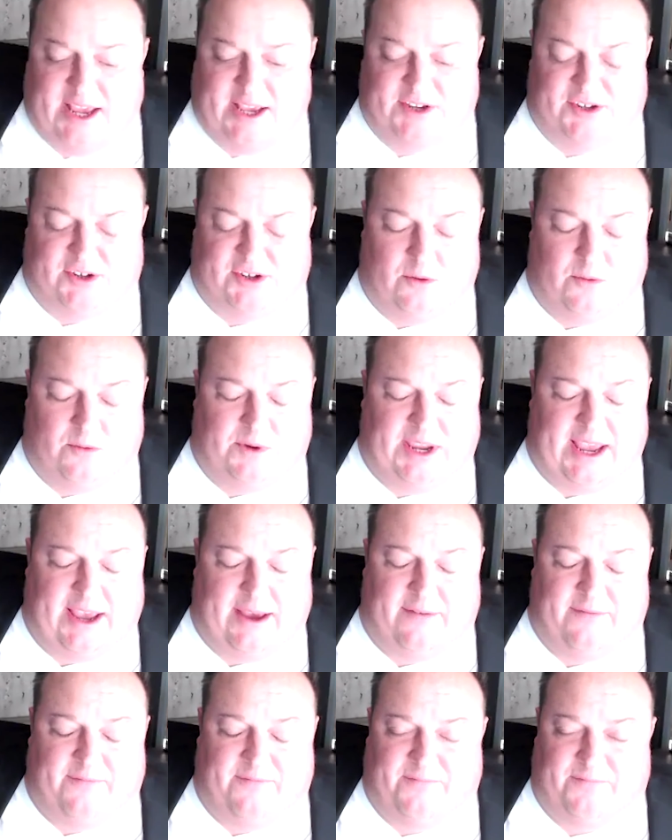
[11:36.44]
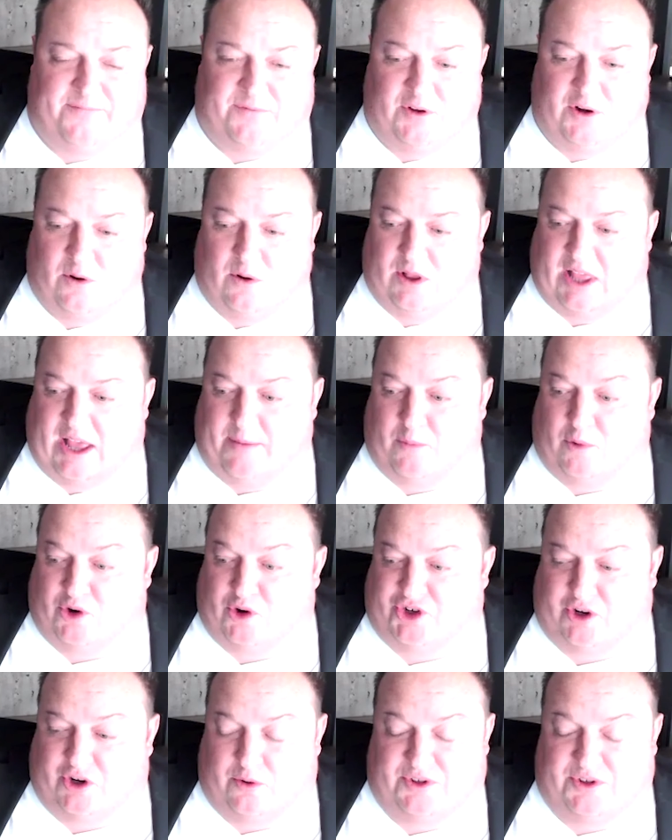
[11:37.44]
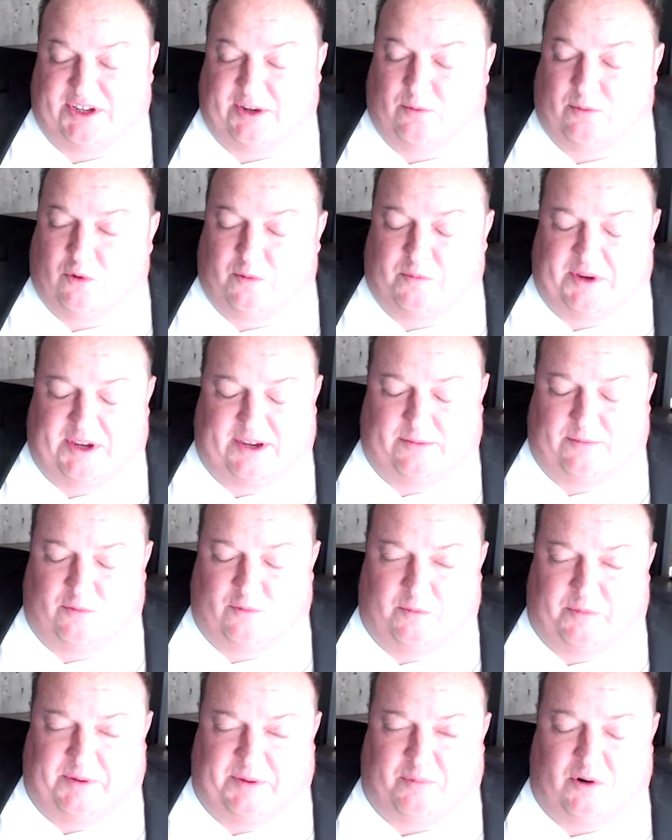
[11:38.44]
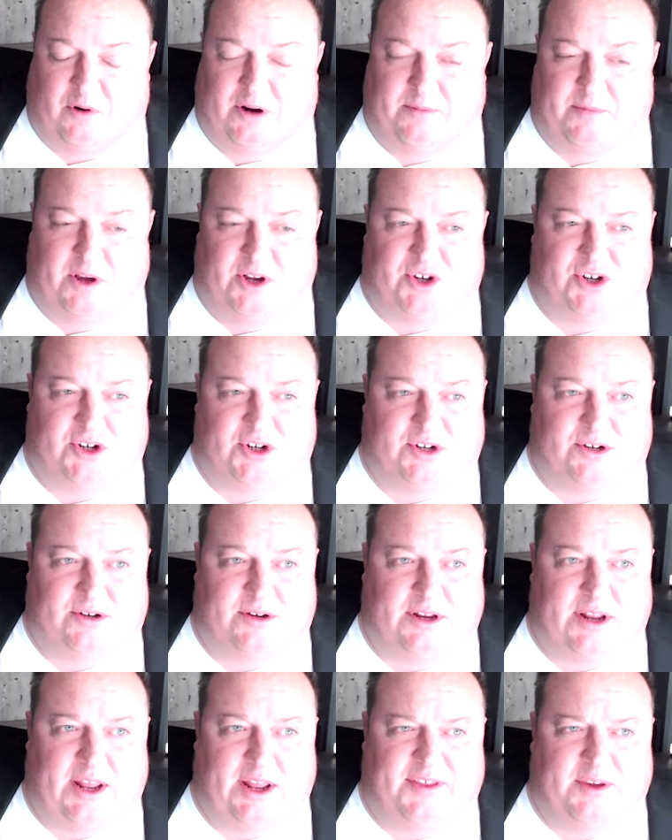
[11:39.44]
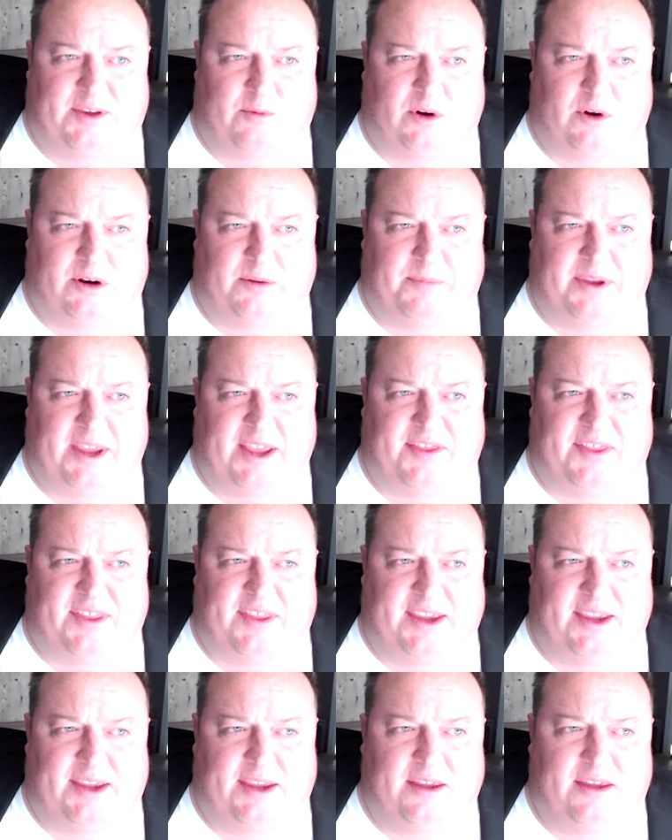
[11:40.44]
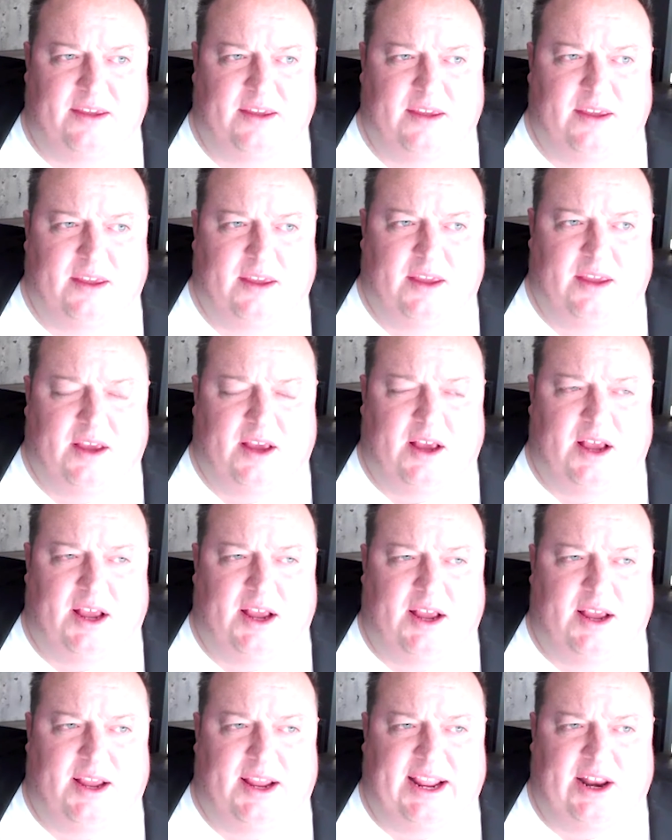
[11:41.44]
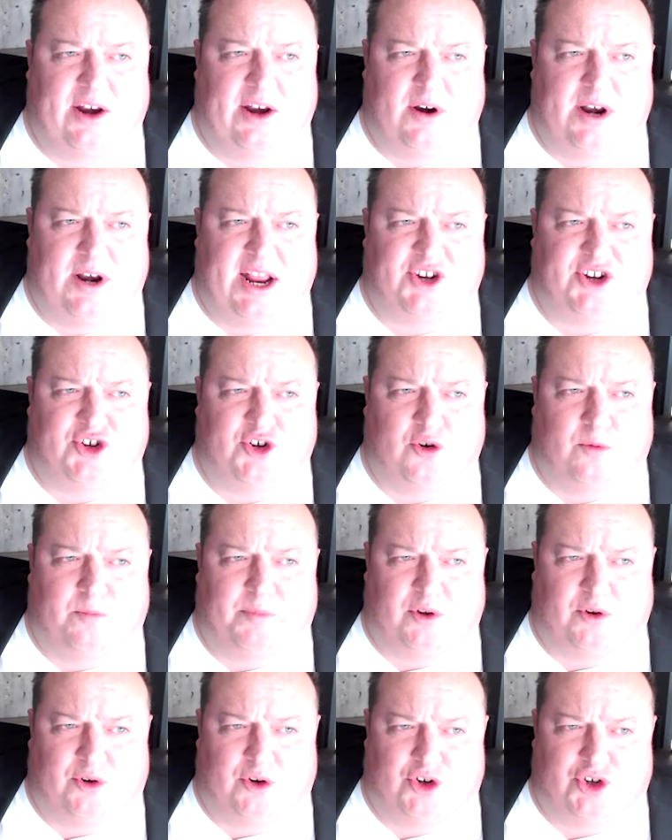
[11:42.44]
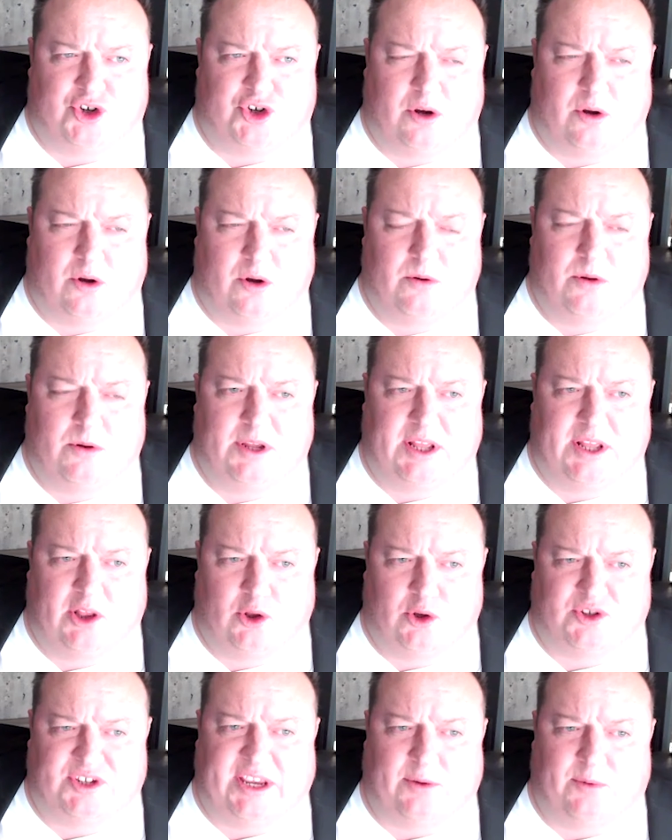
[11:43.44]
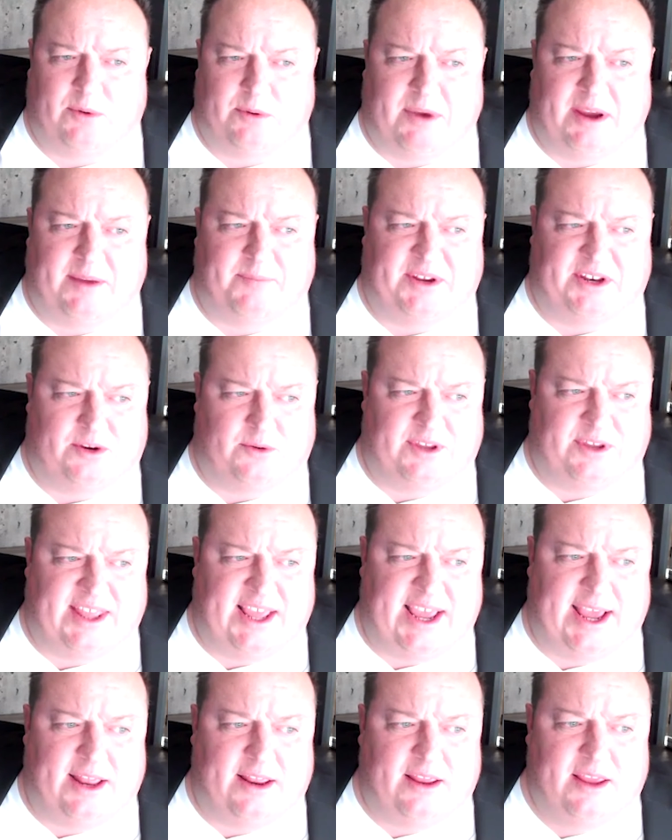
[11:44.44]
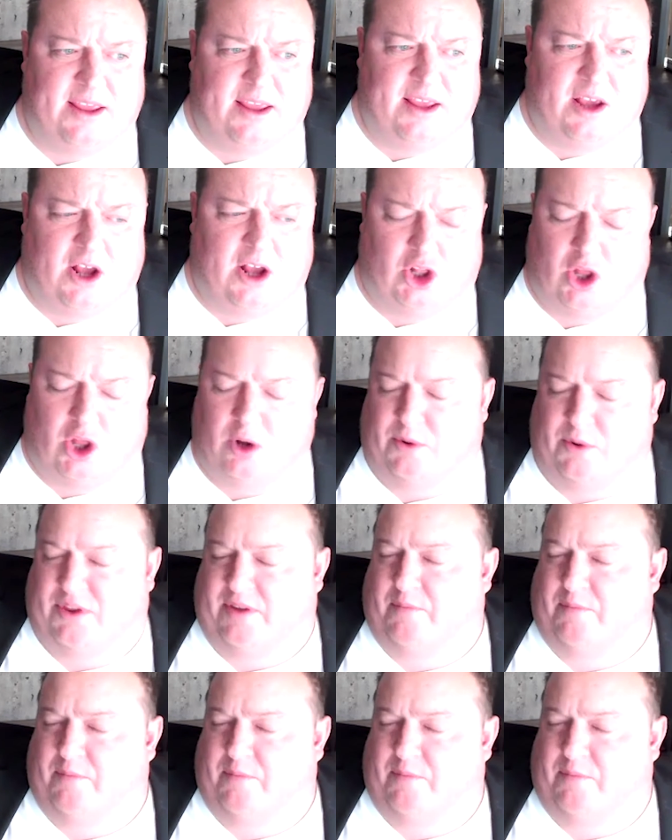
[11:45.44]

So we have, a lot more shows that will be pretty much, I think we're going to be at the International Builder Show. It looks like we might be doing that along with a